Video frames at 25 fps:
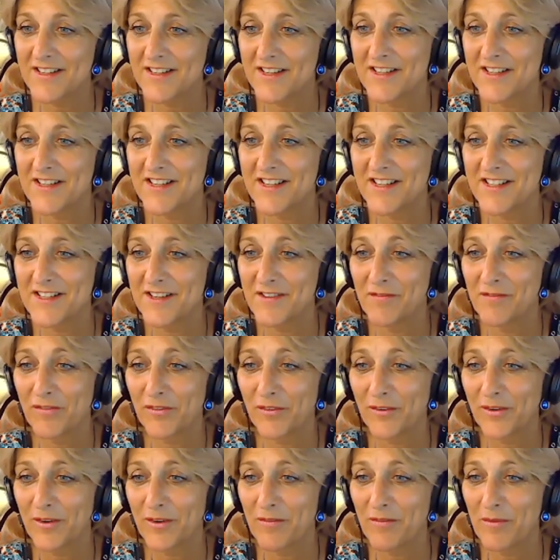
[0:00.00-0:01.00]
this isn't
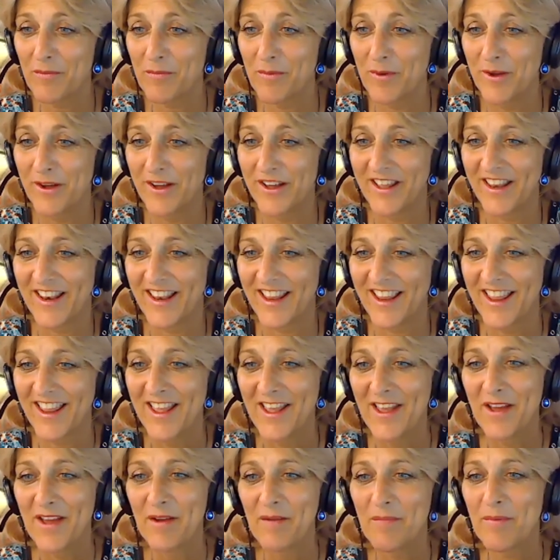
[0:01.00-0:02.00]
for everybody,
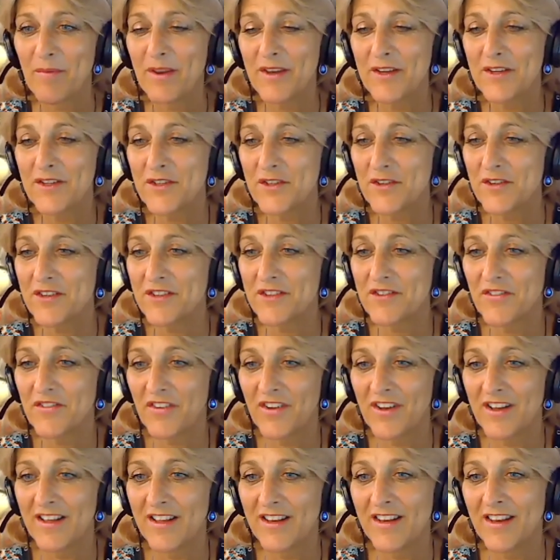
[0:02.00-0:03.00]
but it sure is
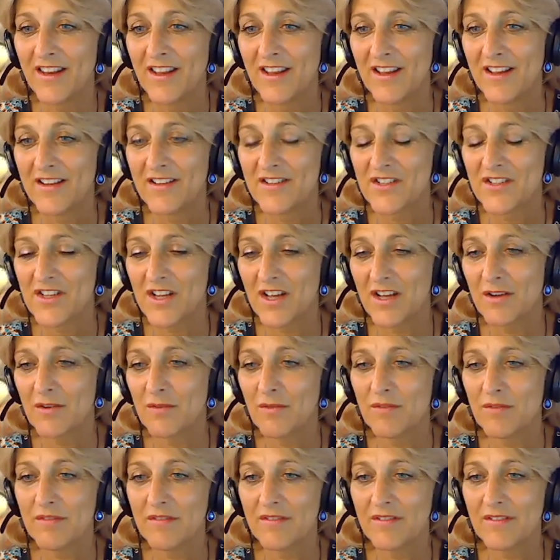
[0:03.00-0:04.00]
fun.
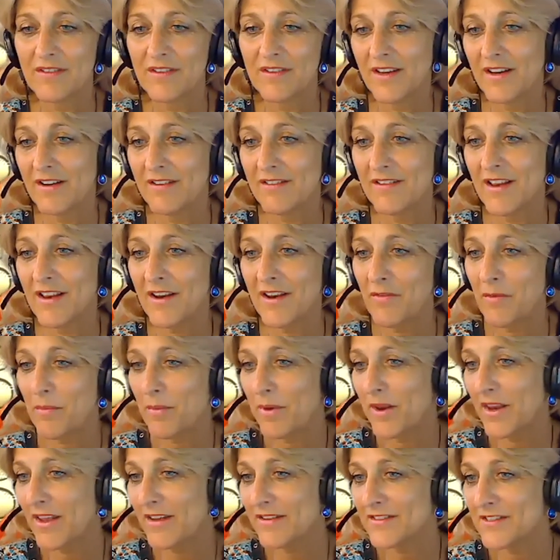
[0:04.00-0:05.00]
So you know, not
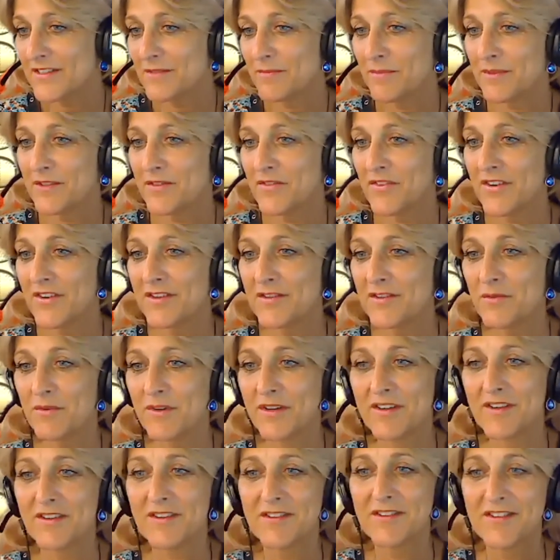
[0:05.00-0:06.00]
everybody has as much fun as we
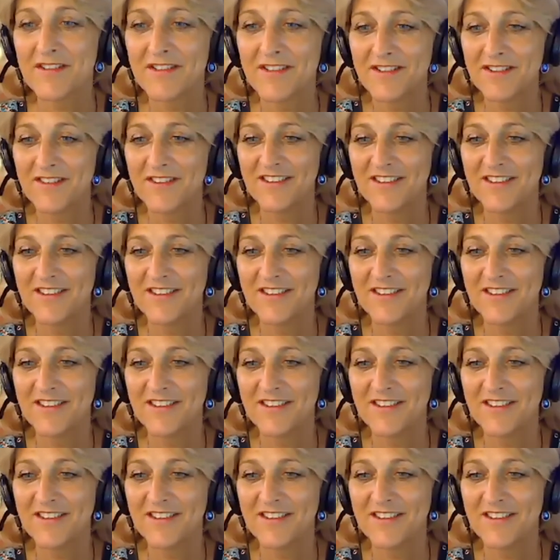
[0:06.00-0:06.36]
do. So.